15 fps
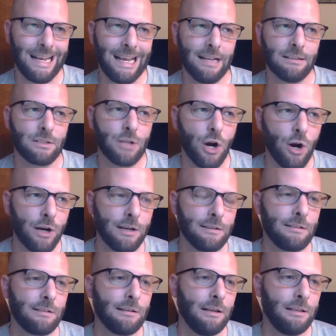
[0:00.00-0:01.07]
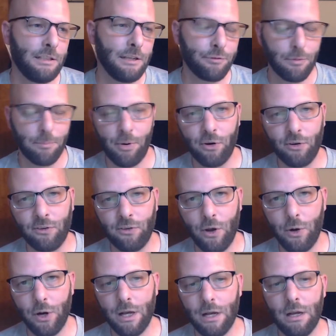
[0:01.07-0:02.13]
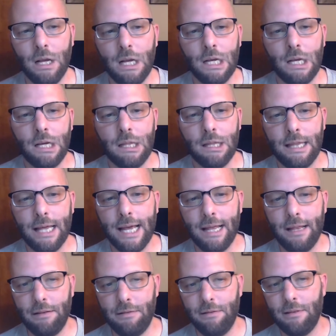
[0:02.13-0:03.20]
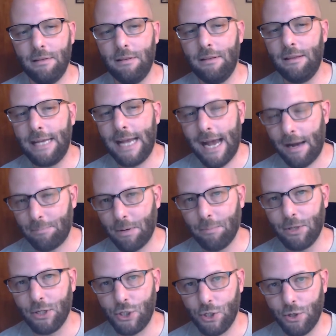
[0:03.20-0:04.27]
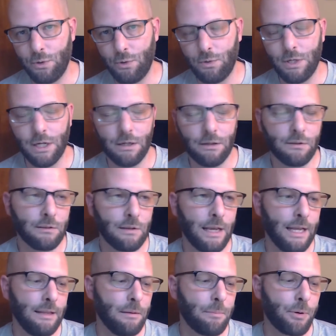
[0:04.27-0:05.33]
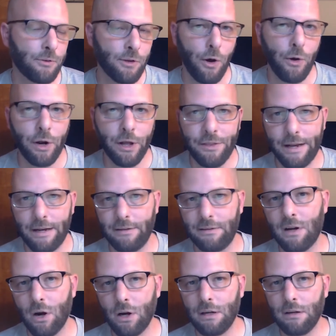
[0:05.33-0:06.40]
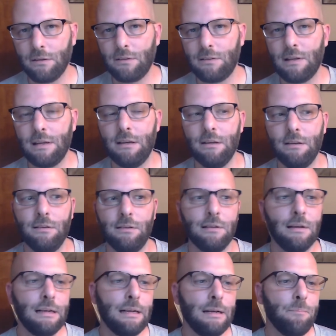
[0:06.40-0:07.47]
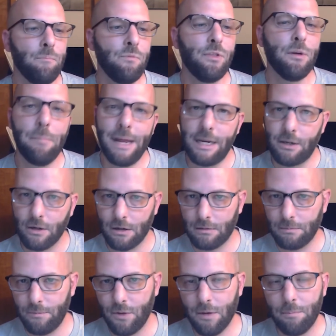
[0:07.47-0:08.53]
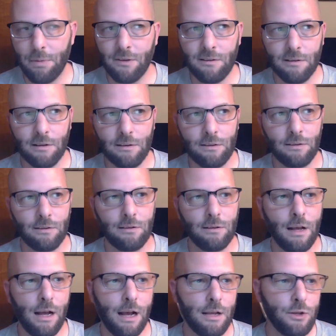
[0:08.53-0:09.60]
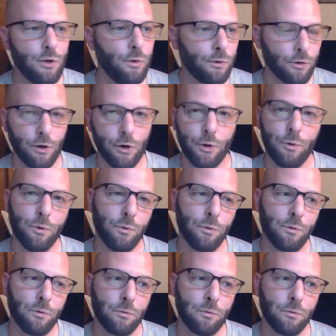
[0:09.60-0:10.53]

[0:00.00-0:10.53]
and targets a different persona than the app I'm going to show you does. And the persona that it targets is the maker, the business uh, user who's